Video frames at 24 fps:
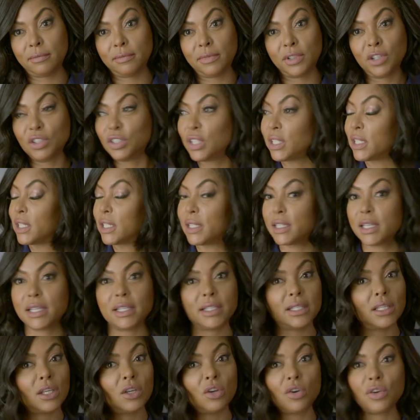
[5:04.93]
They're just as
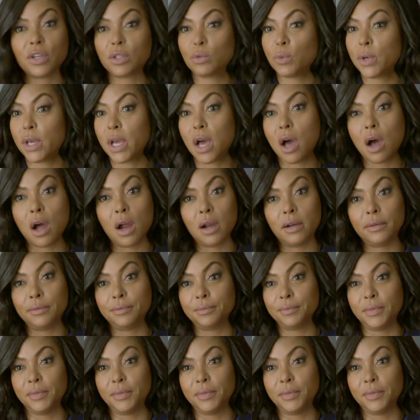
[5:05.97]
insecure as we are.